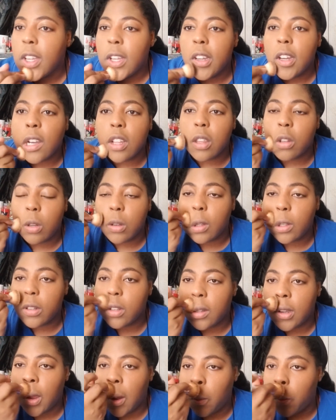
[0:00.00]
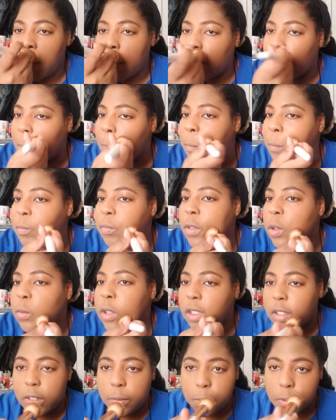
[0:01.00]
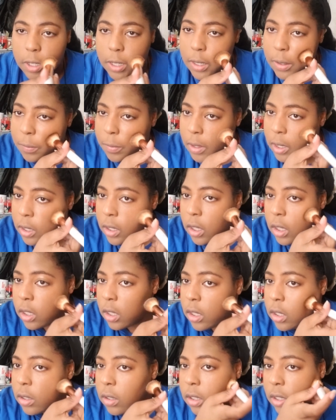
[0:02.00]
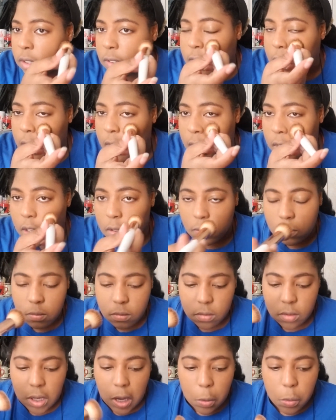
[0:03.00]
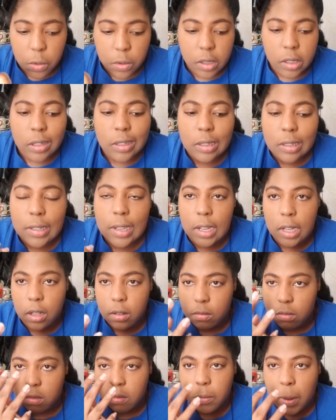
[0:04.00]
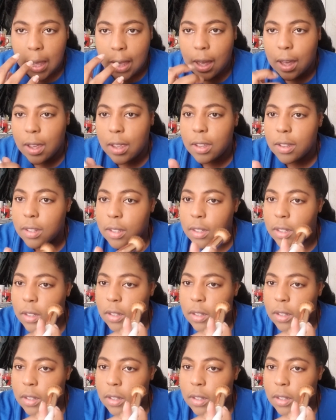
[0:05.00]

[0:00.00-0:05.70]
A little goes a long way with the spray, because again, I will irritate my eyes.